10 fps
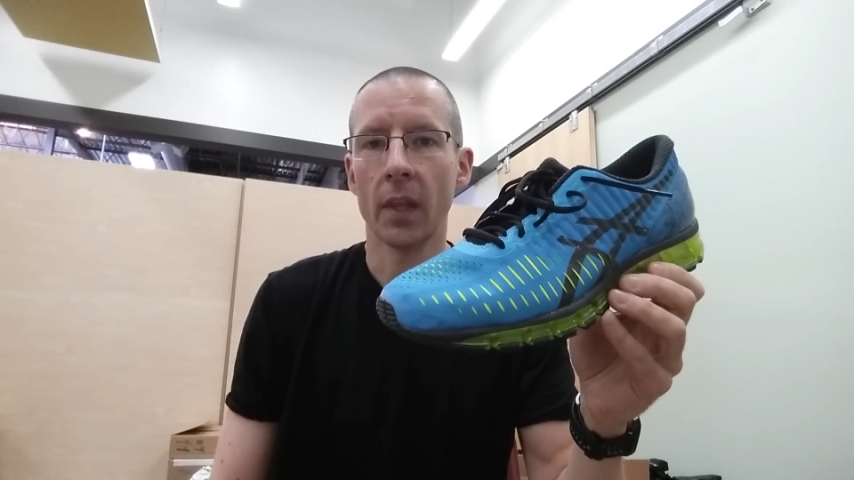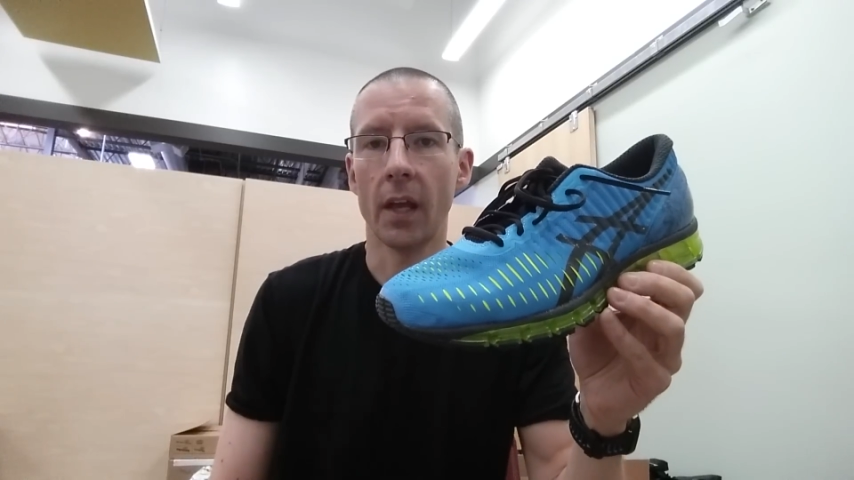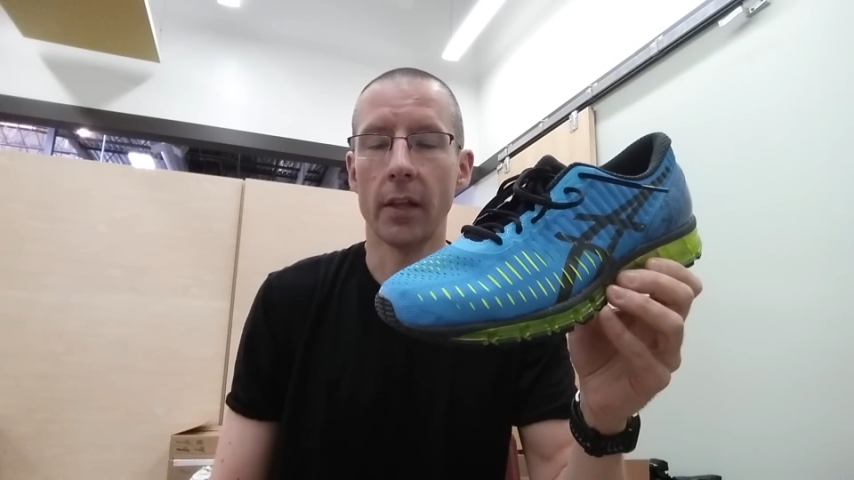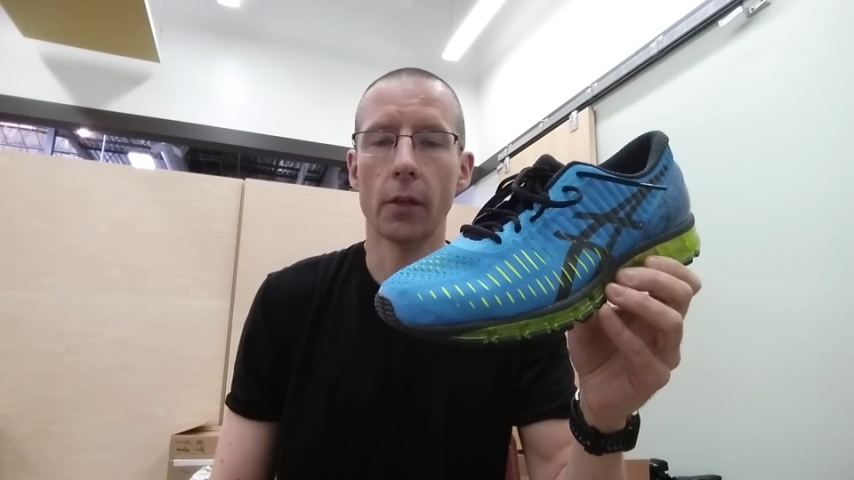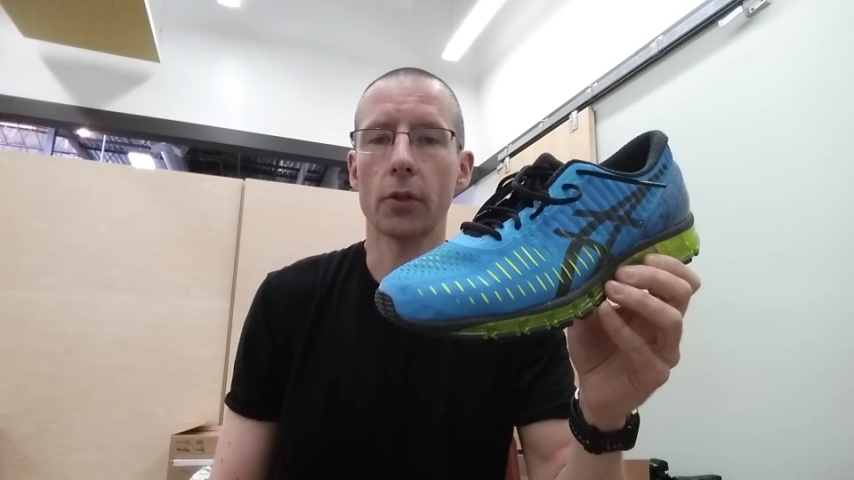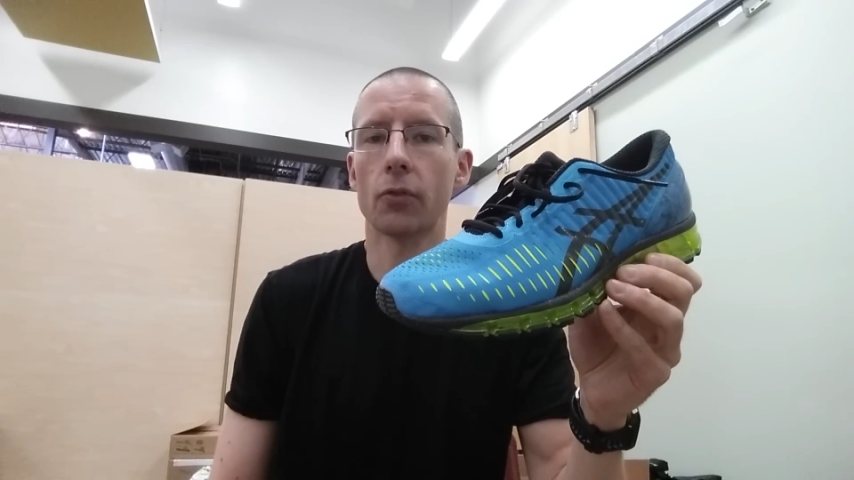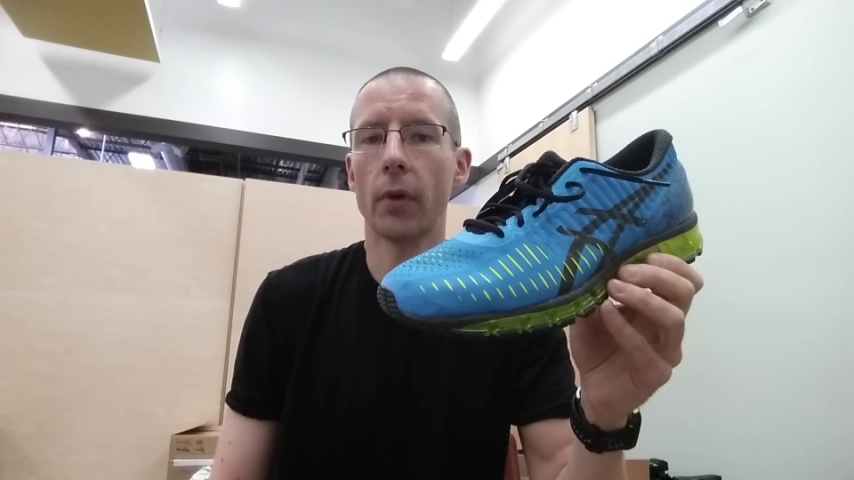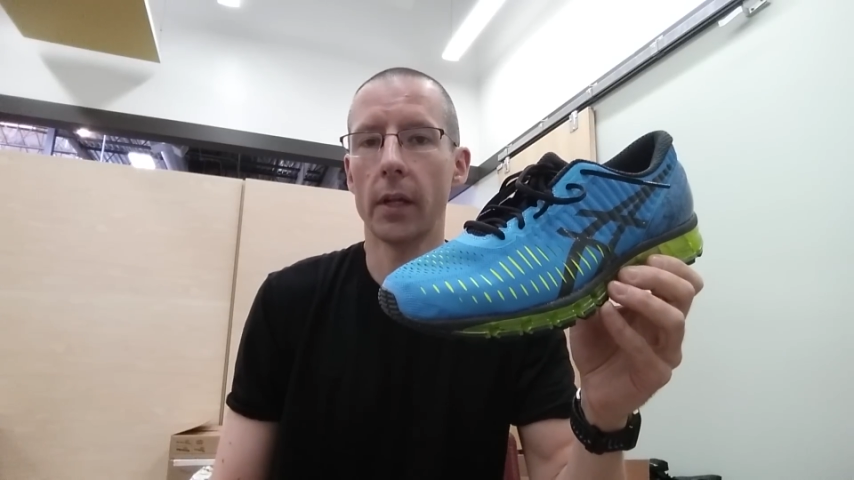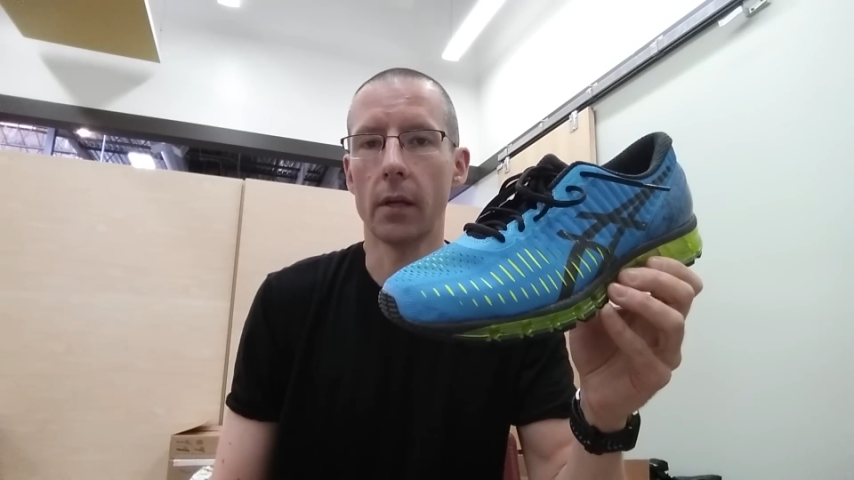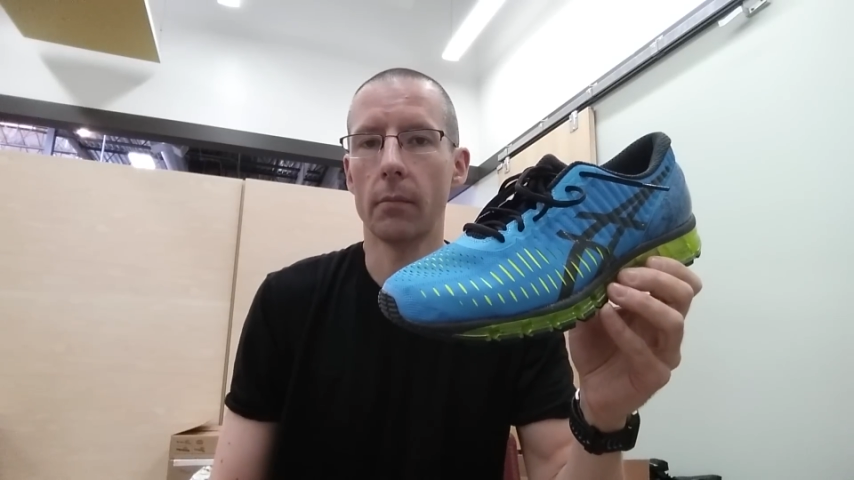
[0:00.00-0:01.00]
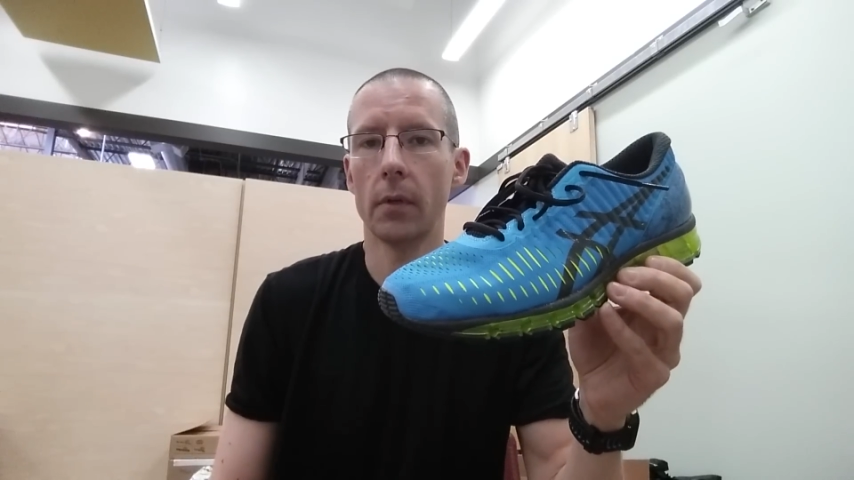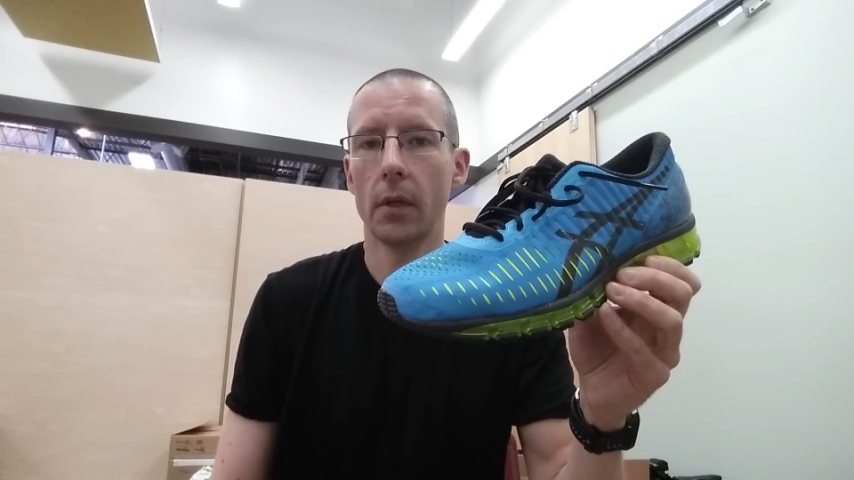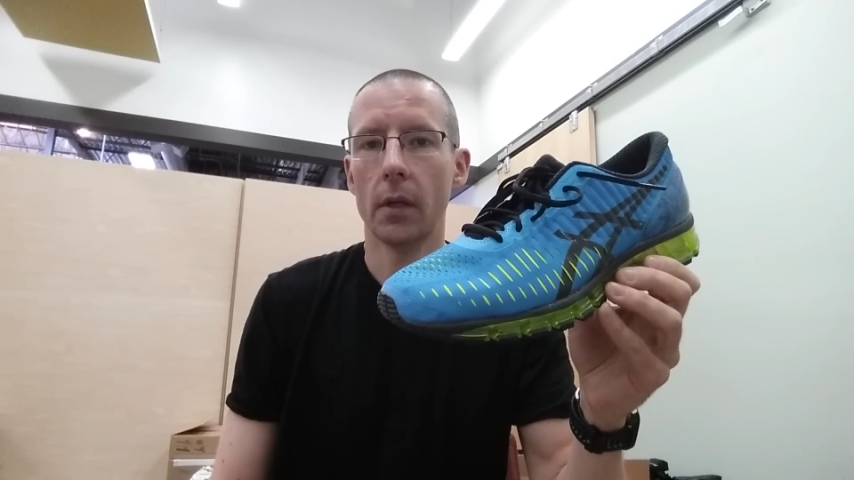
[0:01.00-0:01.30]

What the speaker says: and they look great in them.